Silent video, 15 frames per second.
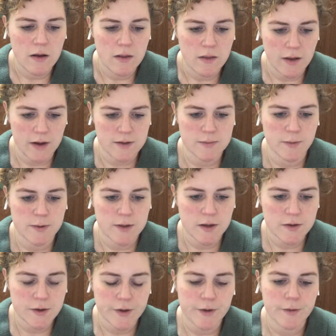That's what I'll
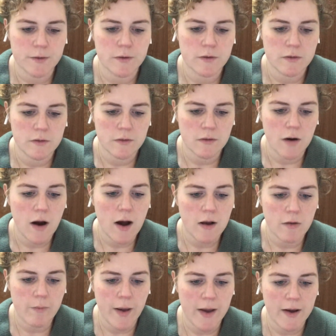do.
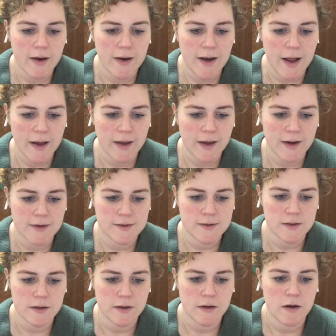I'll make a
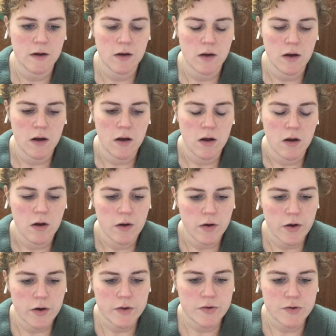Lancaster.
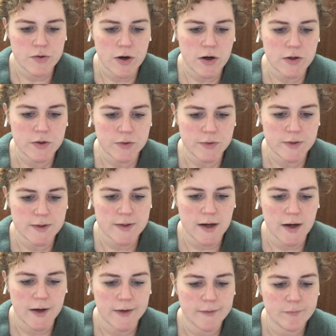Good structural
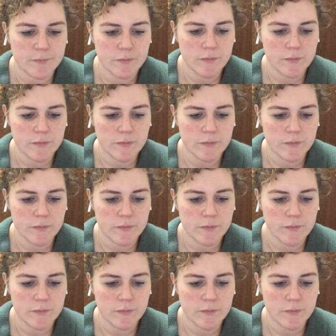design.